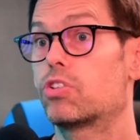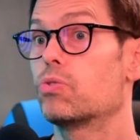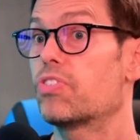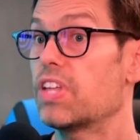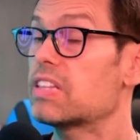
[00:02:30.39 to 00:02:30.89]

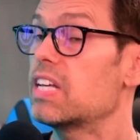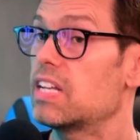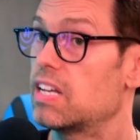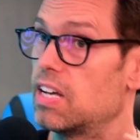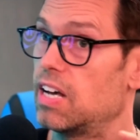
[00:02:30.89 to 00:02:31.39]
to think
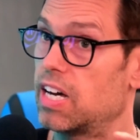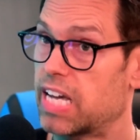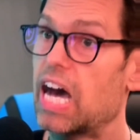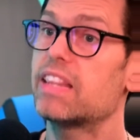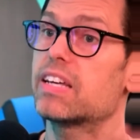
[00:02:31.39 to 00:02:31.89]
that a
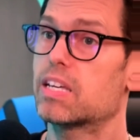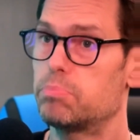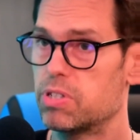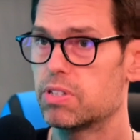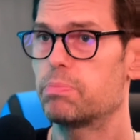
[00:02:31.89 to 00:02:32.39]
guy that could
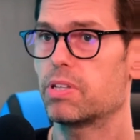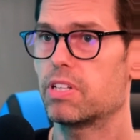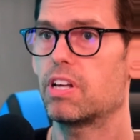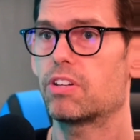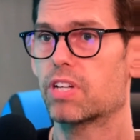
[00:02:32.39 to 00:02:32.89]
build $1
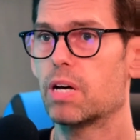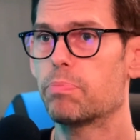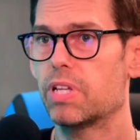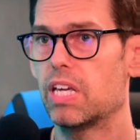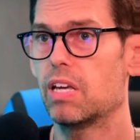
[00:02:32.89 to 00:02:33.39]
billion
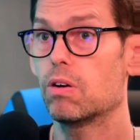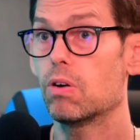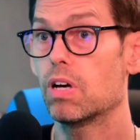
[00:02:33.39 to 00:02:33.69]
company